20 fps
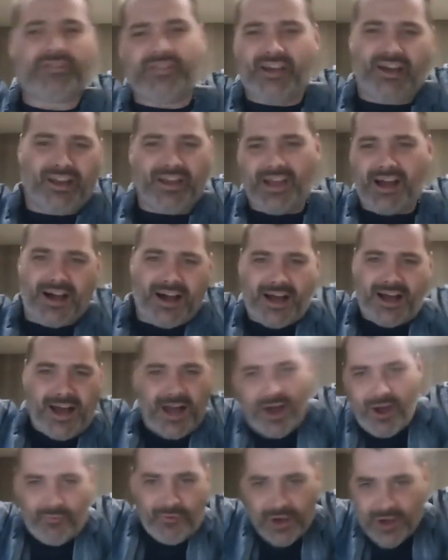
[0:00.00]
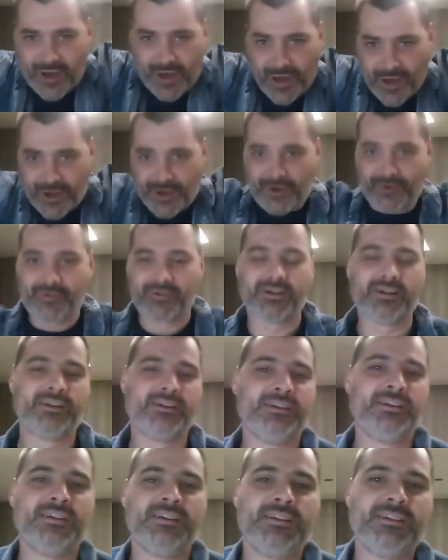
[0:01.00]
Yeah, woo!
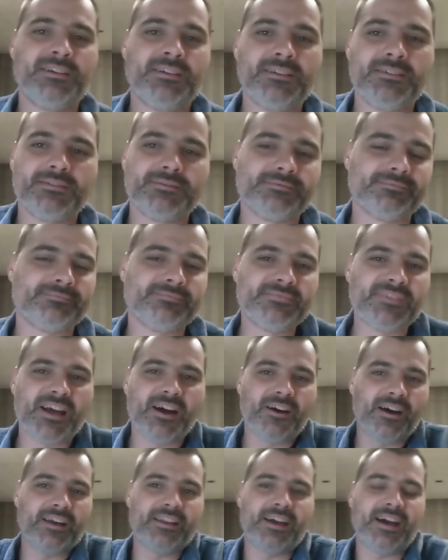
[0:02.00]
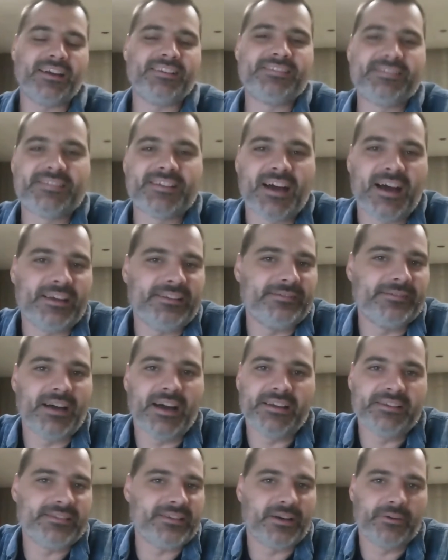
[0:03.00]
No, I
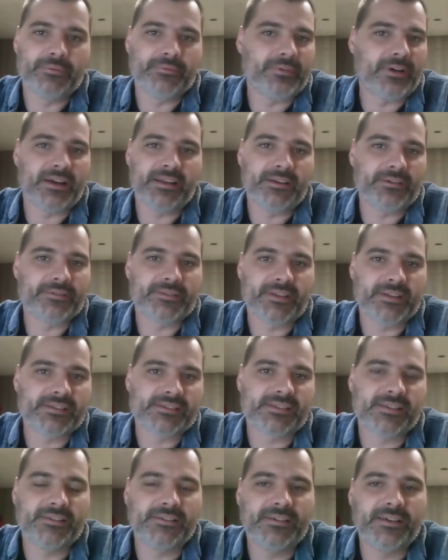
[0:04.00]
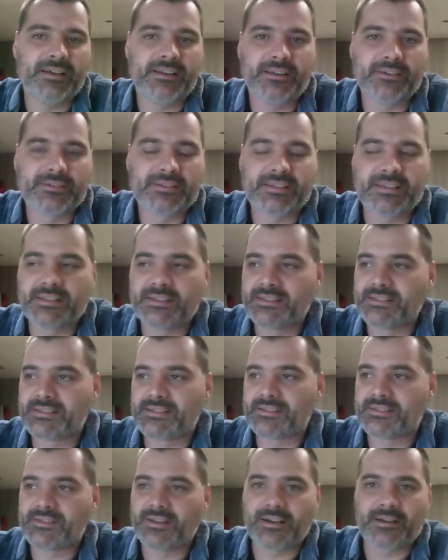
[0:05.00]
don't think so. I don't think this
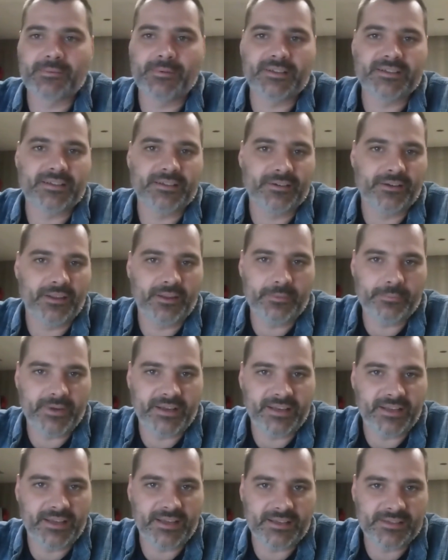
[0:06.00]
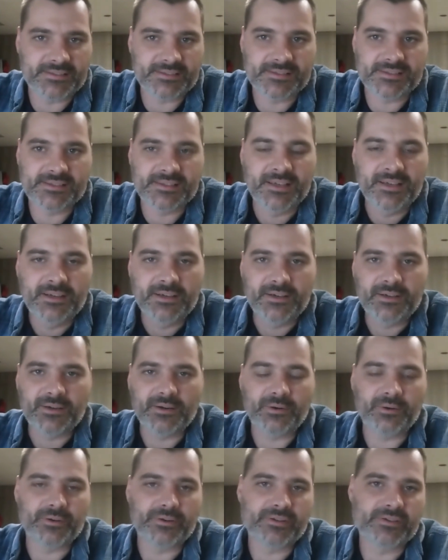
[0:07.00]
is talking about the early Benny Hinn's
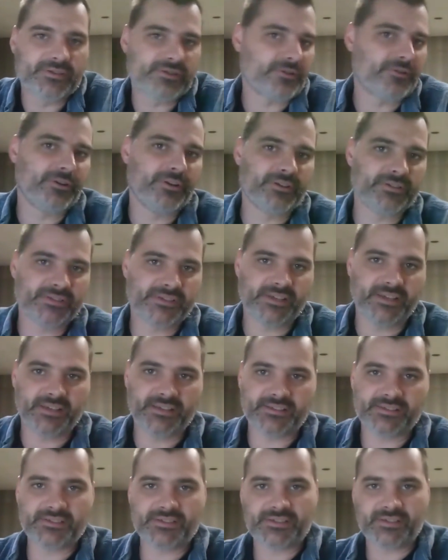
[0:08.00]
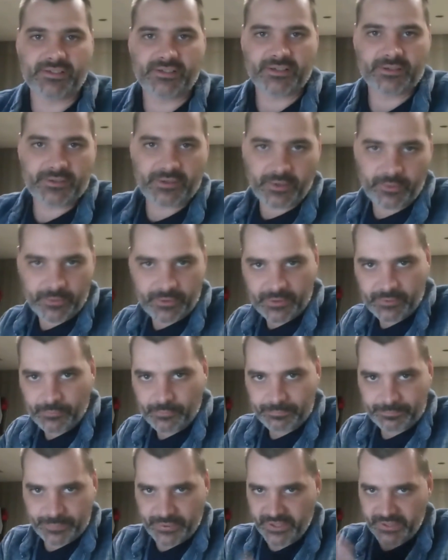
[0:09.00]
or the Joel Osteens or
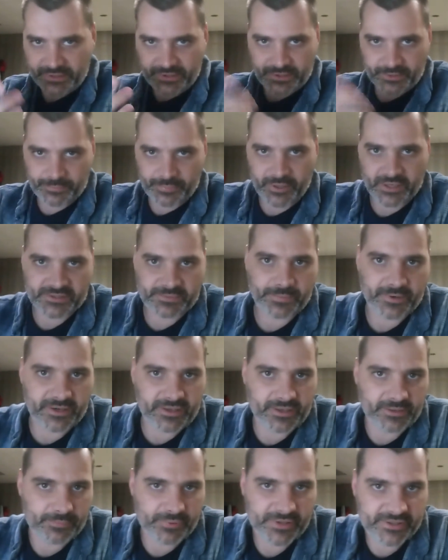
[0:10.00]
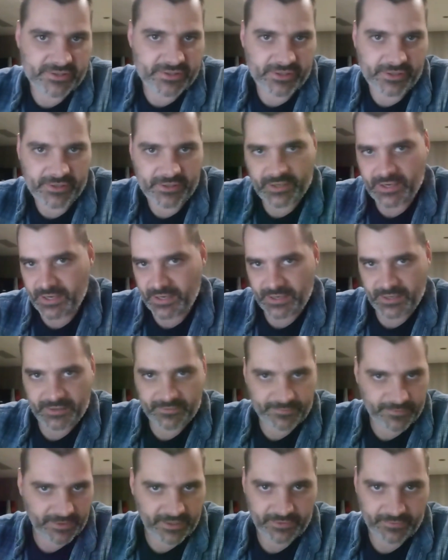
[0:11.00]
pick your prosperity preacher
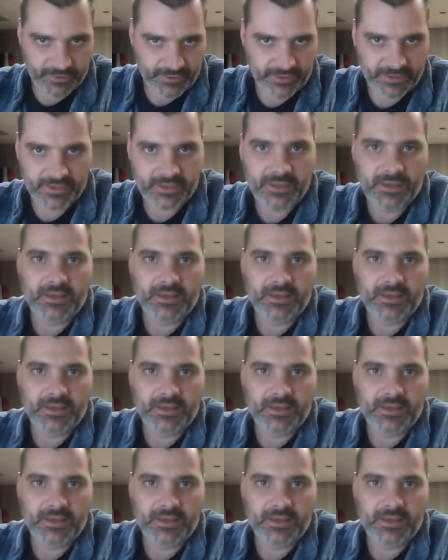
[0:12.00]
flavor.